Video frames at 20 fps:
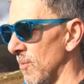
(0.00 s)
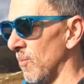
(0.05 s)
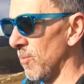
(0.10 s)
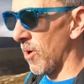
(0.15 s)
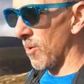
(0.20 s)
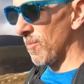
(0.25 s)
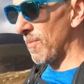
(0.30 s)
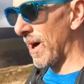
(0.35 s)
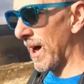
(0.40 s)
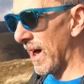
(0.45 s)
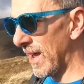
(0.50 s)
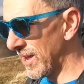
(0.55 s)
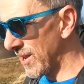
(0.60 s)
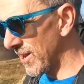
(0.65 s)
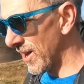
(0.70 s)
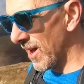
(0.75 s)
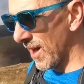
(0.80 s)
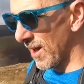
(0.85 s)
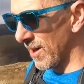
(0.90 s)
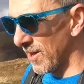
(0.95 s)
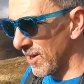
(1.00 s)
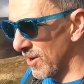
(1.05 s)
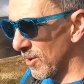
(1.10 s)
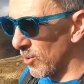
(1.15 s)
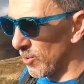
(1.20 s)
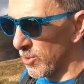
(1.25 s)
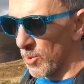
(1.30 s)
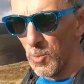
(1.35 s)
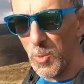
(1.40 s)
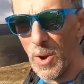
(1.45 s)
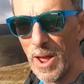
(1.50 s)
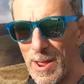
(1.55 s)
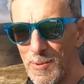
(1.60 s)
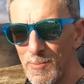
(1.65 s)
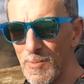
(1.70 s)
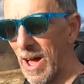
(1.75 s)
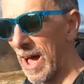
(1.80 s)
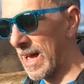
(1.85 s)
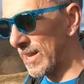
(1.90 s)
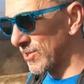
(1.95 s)
what my other
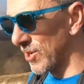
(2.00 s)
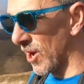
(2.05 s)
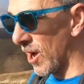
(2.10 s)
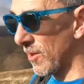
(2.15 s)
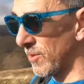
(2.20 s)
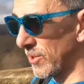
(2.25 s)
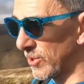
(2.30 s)
Wainwrights are.